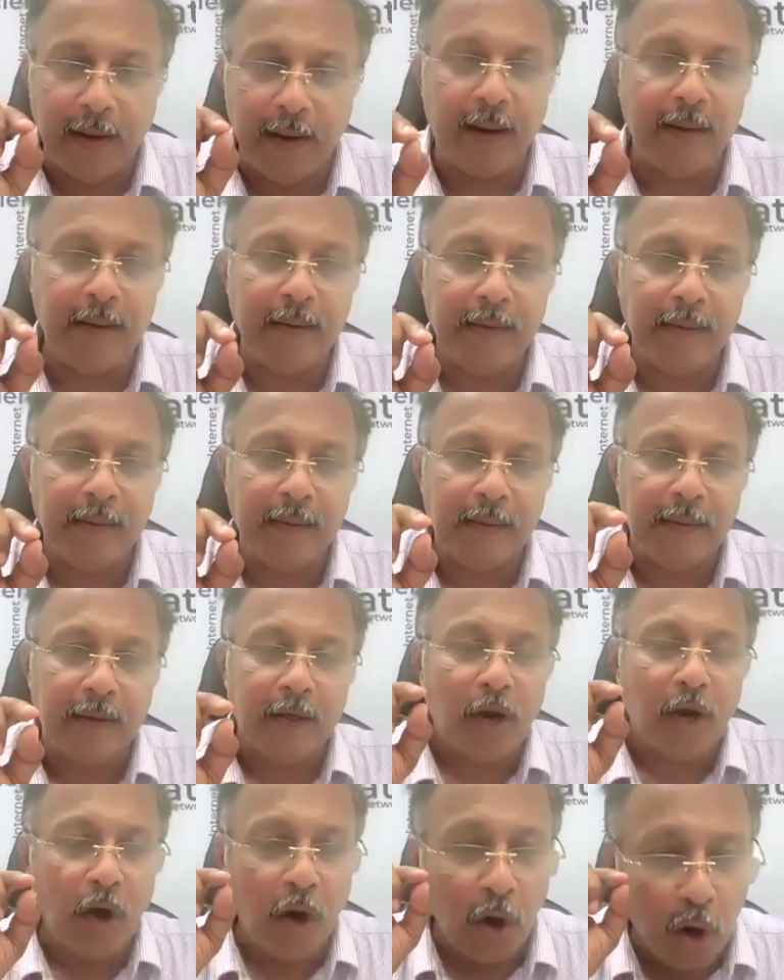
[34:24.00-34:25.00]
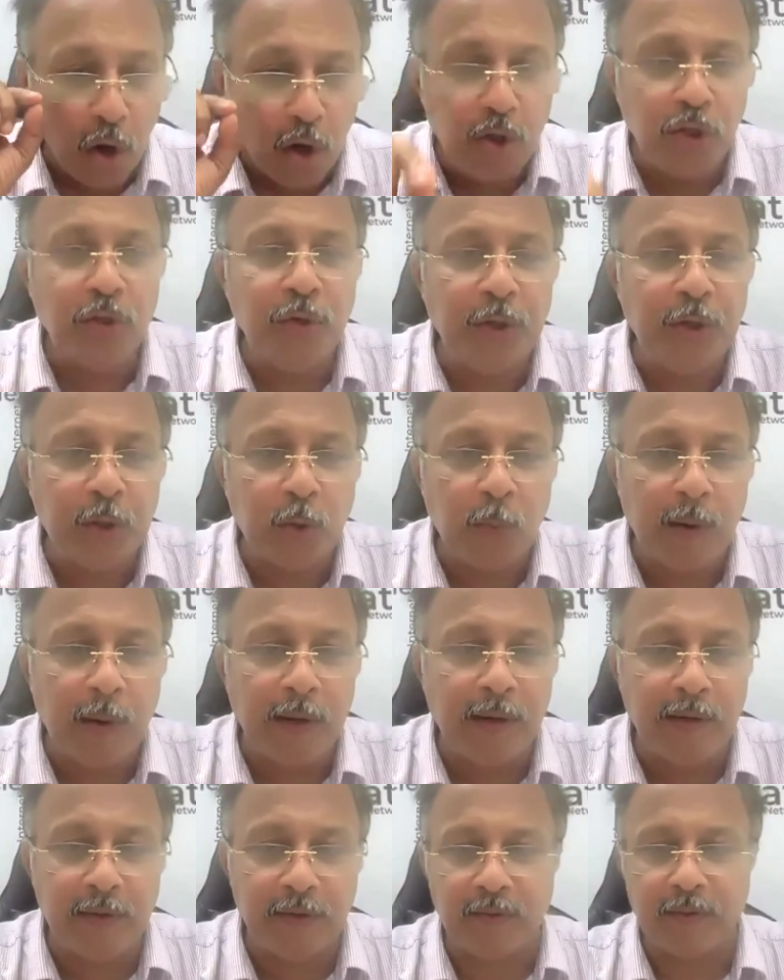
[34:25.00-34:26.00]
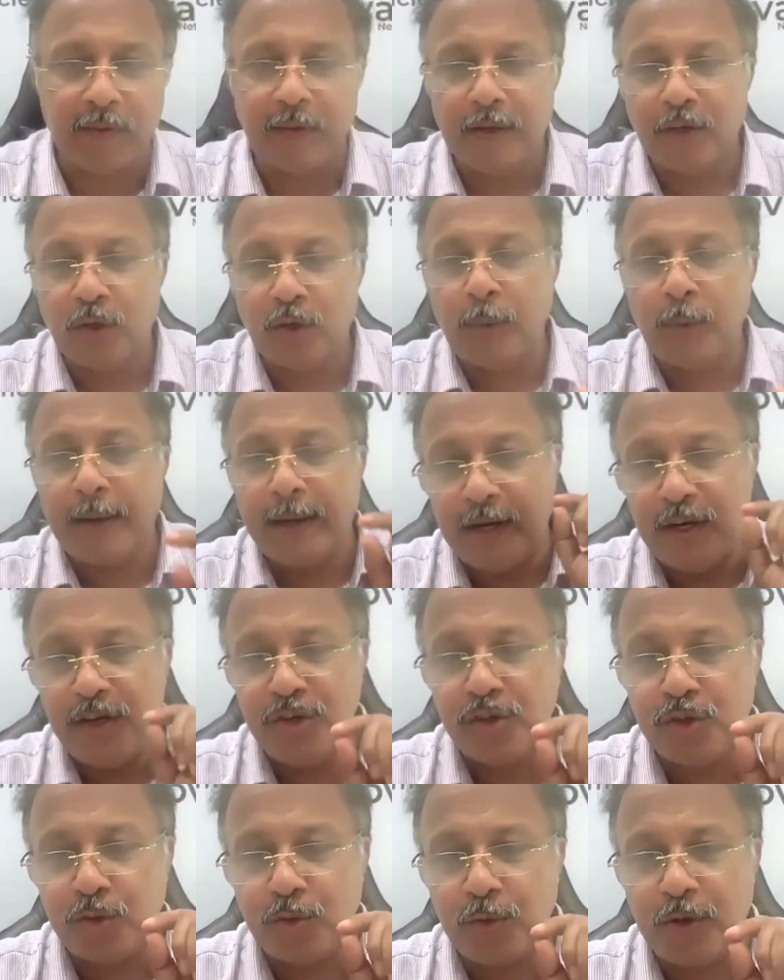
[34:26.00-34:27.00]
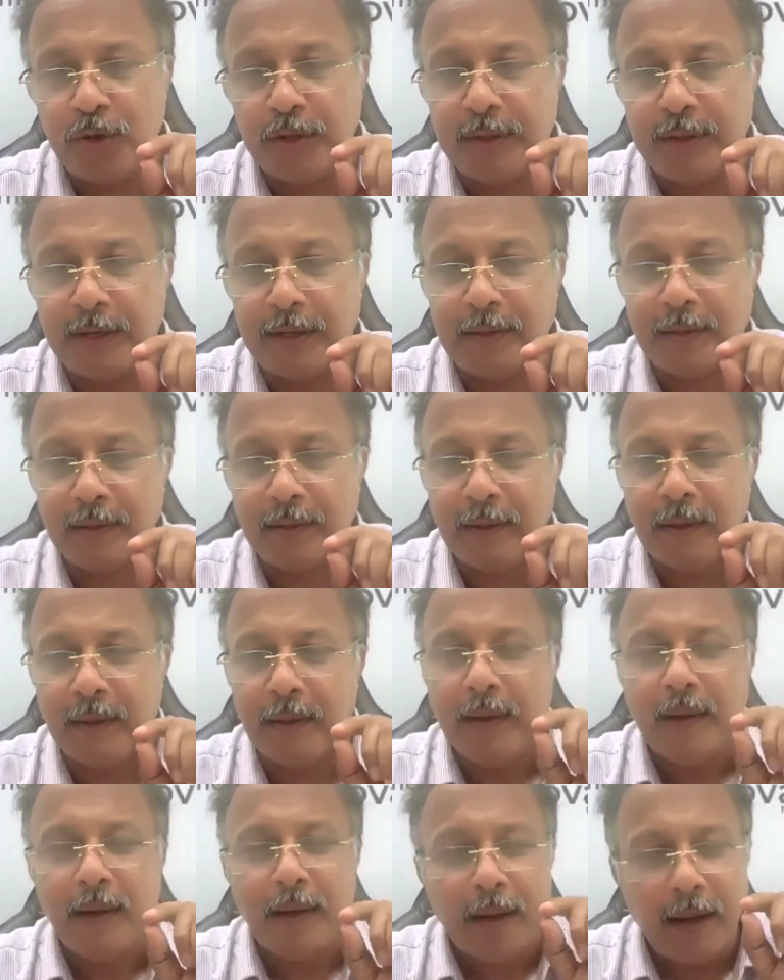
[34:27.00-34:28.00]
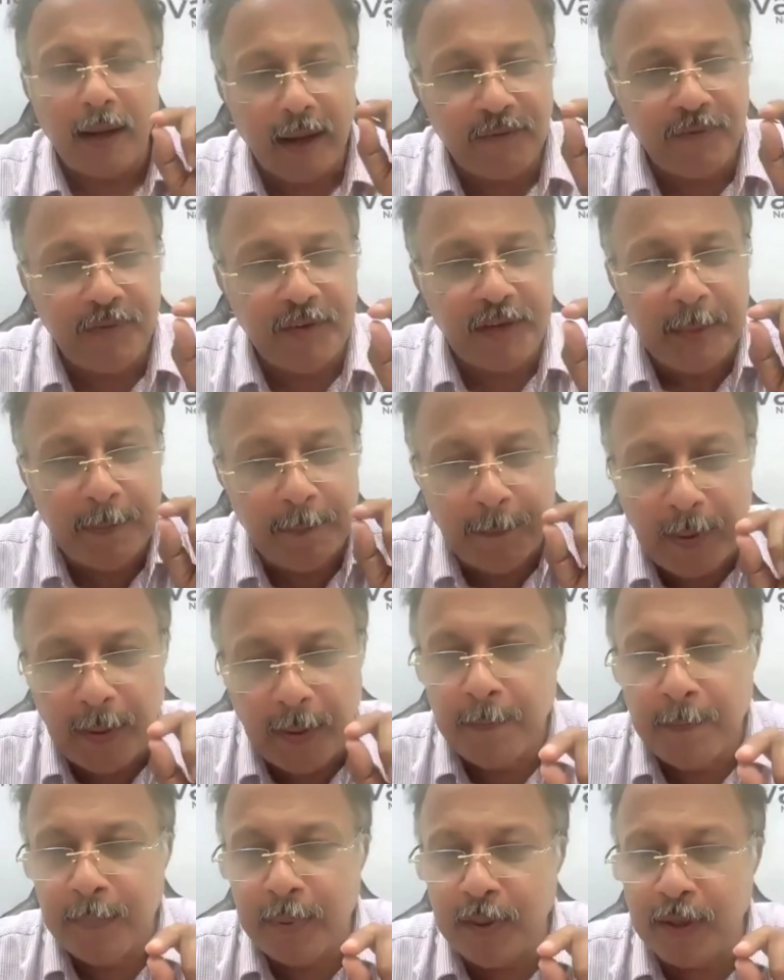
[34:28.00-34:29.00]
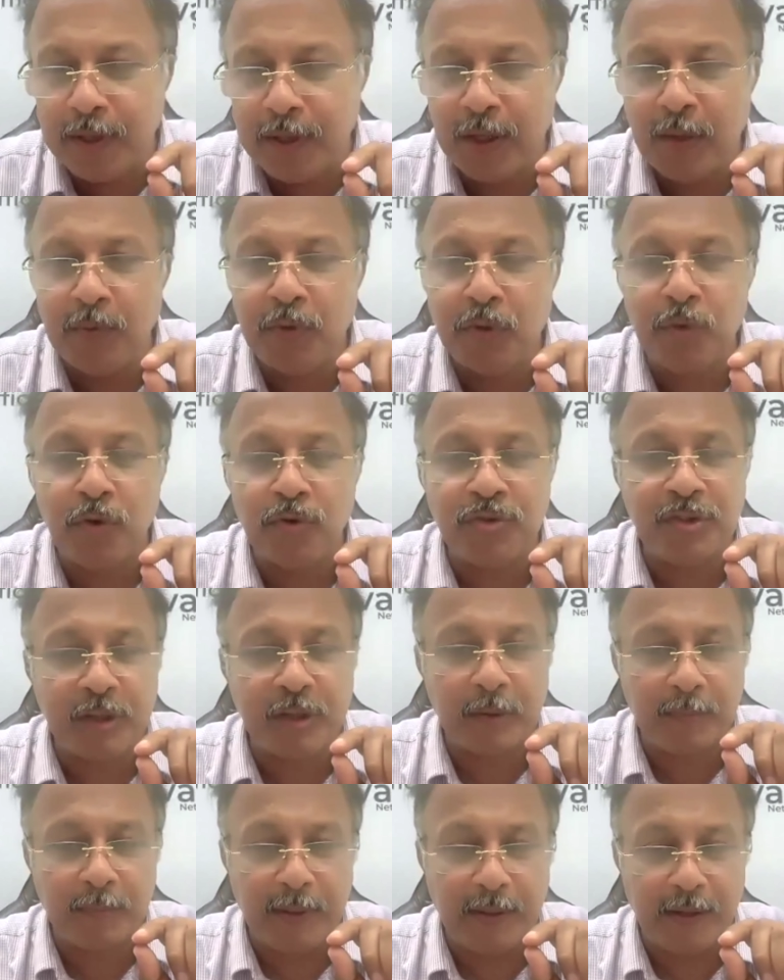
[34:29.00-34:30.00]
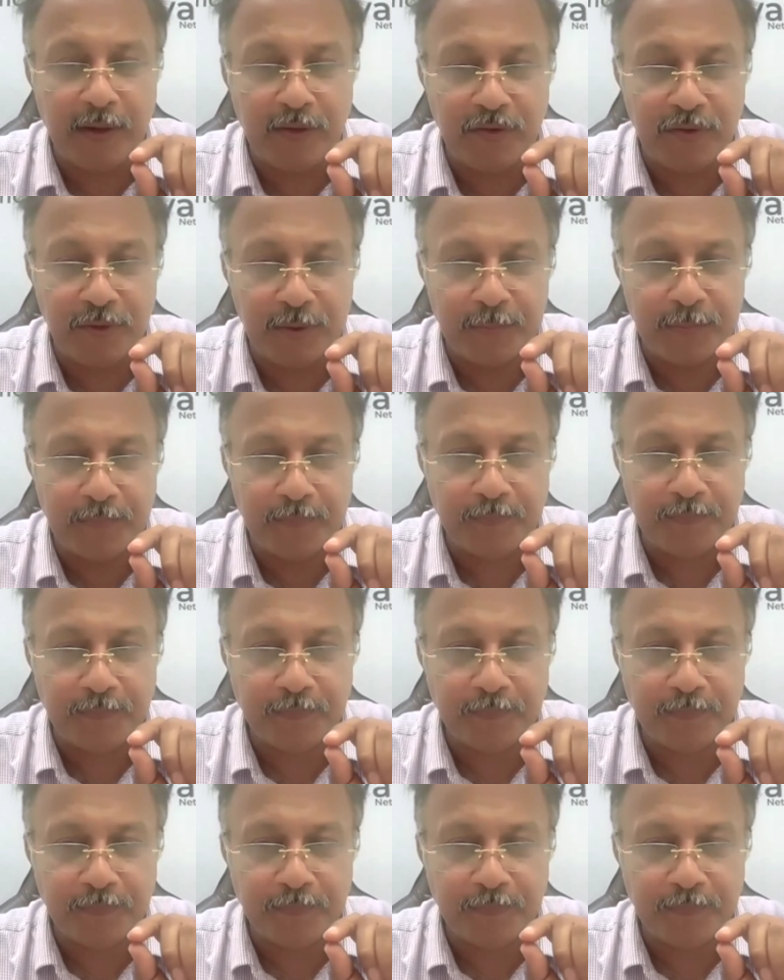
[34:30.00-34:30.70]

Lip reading: And all you require is to ensure that every member downloads this application.